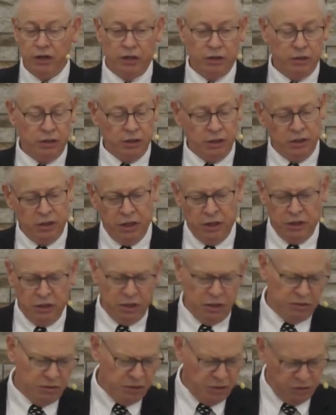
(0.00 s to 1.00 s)
and th
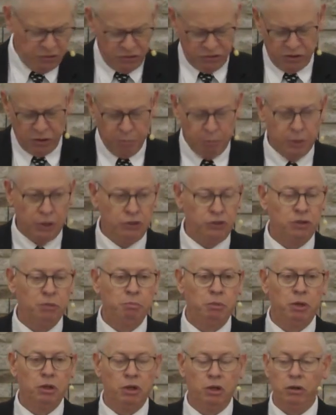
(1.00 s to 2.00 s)
th this is a bunch of
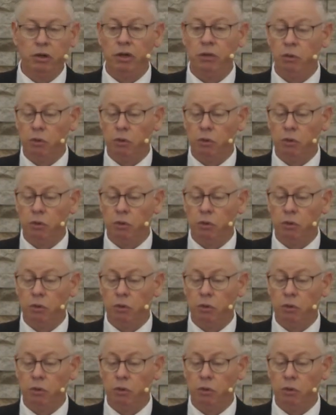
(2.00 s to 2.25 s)
baloney.